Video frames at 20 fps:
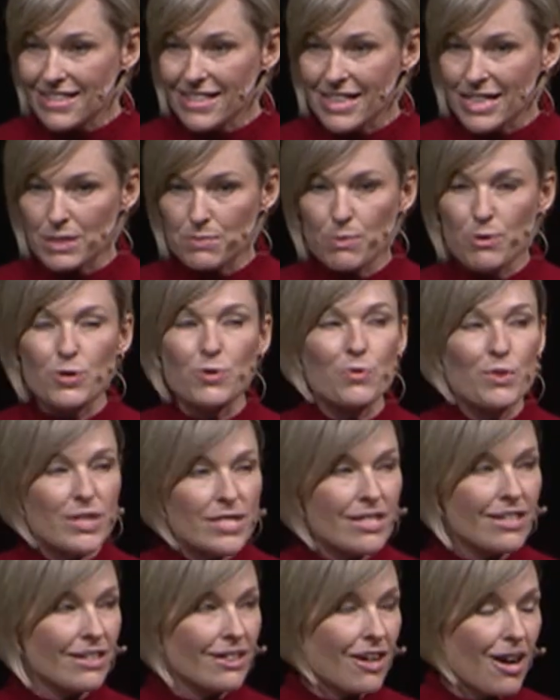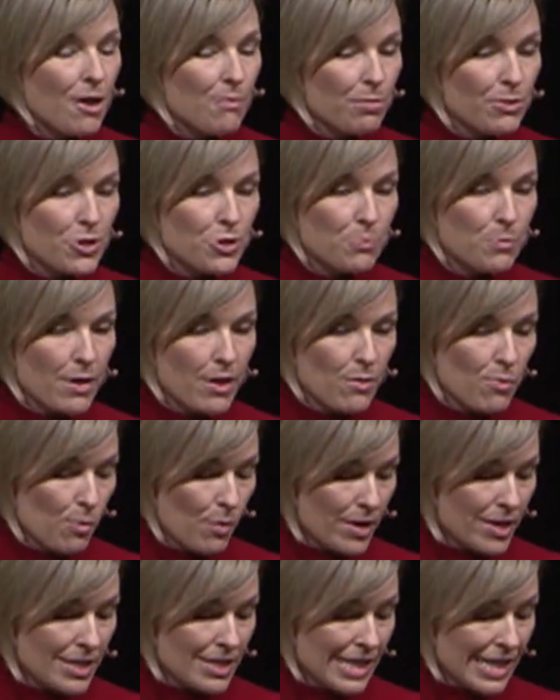His most recent accomplishment
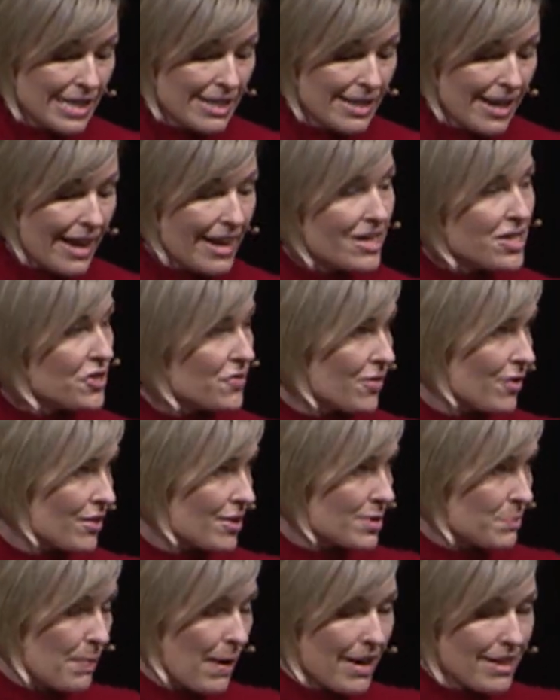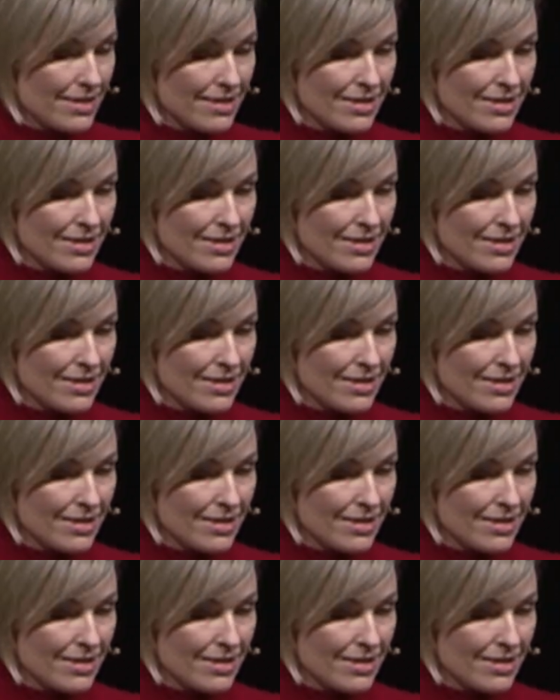was in Nashville this past